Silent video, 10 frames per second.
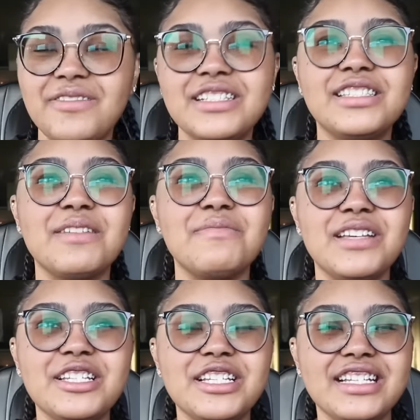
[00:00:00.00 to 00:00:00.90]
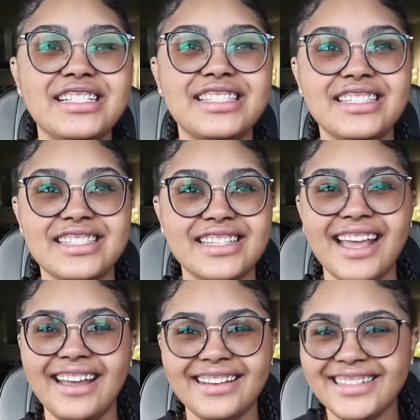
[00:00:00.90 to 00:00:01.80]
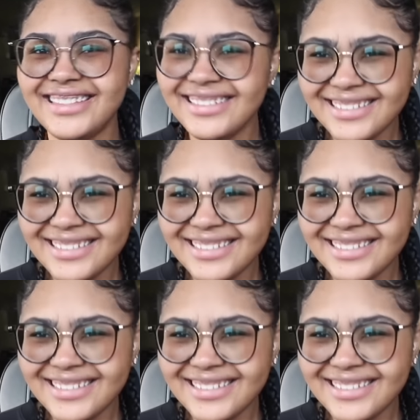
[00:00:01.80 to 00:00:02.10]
went to Michigan State.